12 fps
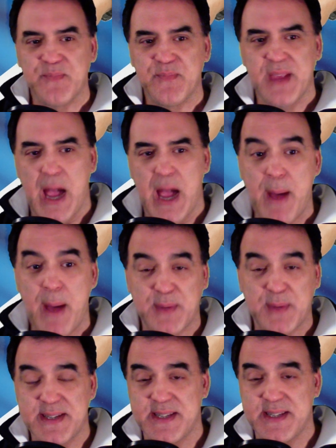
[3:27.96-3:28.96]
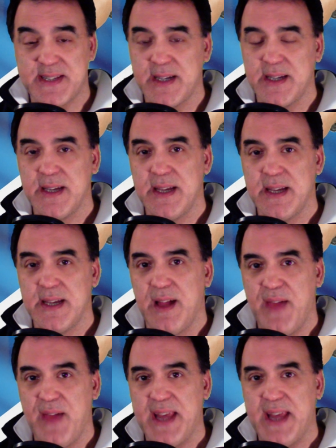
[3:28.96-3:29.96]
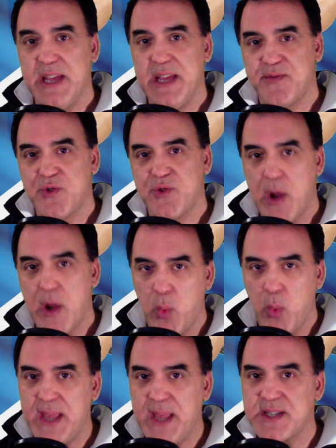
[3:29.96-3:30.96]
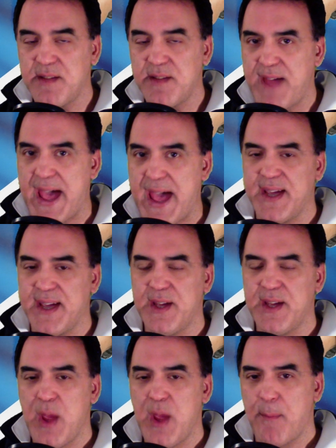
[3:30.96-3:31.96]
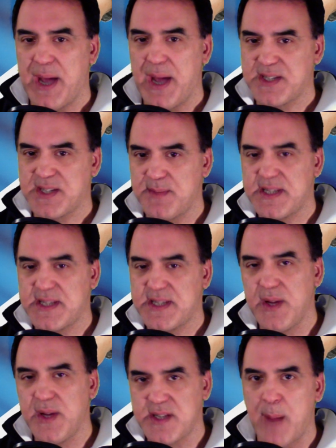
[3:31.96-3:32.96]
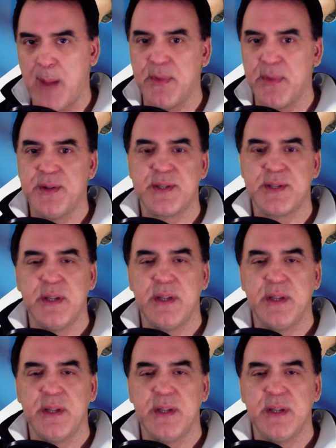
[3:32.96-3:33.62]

I'm optimistic that if Trump wins Nevada by some serious numbers,